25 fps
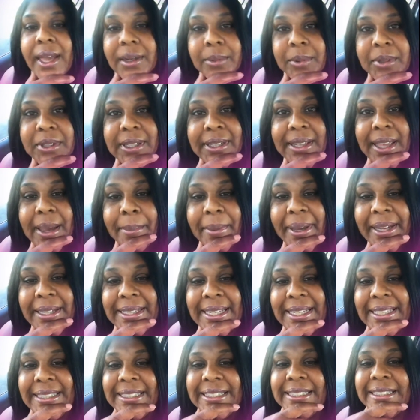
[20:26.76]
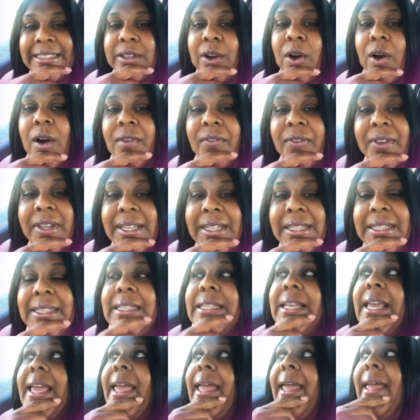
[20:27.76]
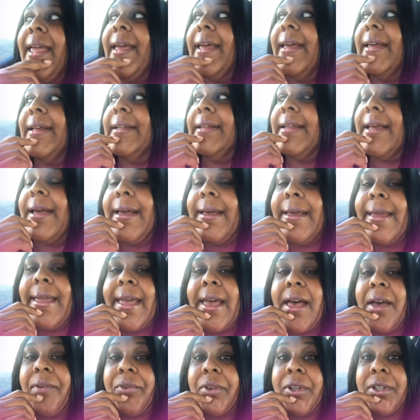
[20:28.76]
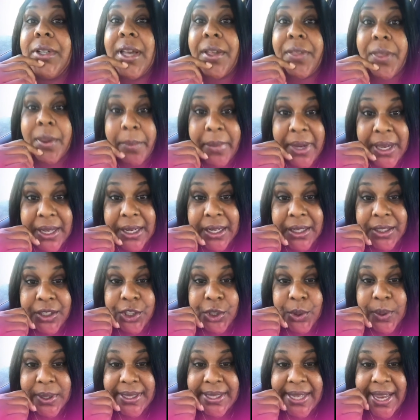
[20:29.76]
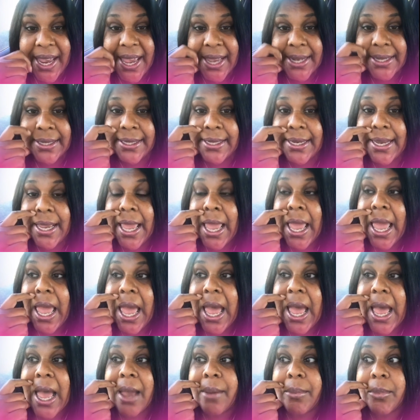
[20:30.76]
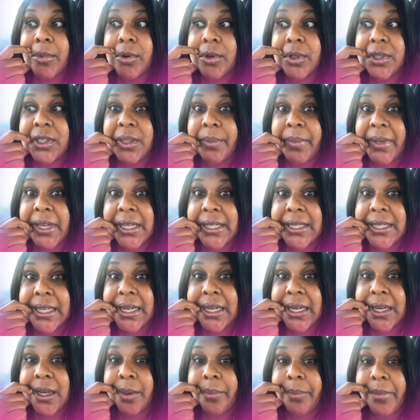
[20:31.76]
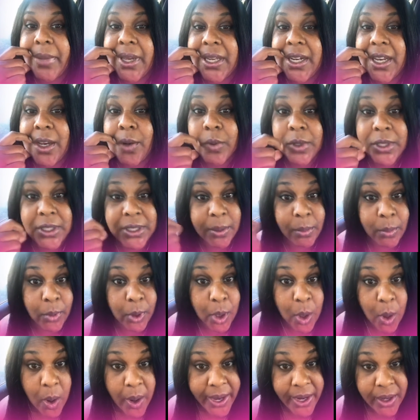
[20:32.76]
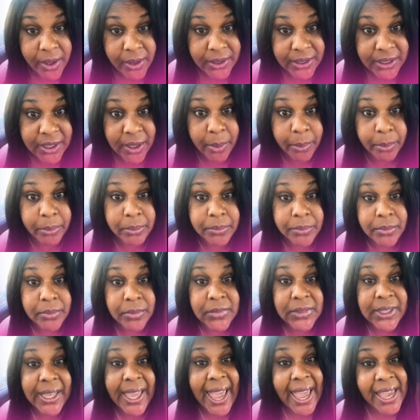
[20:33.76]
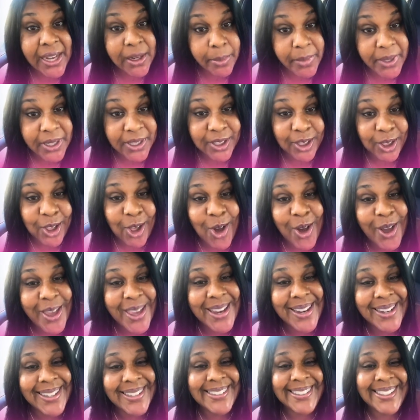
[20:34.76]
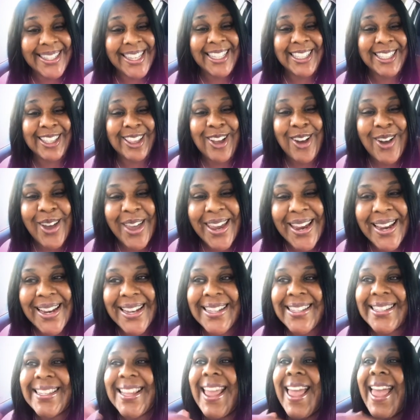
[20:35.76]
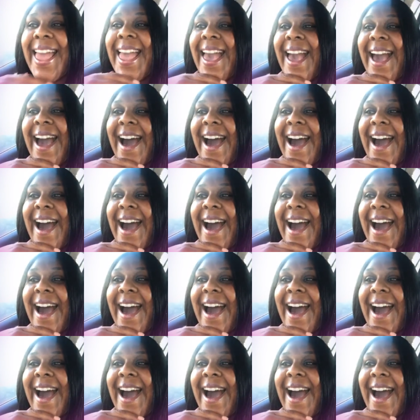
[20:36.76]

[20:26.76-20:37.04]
And I'm still at my dentist's office, and I have another meeting to attend. I'm going to be attending a meeting with some lawyers, some cannabis lawyers. These lawyers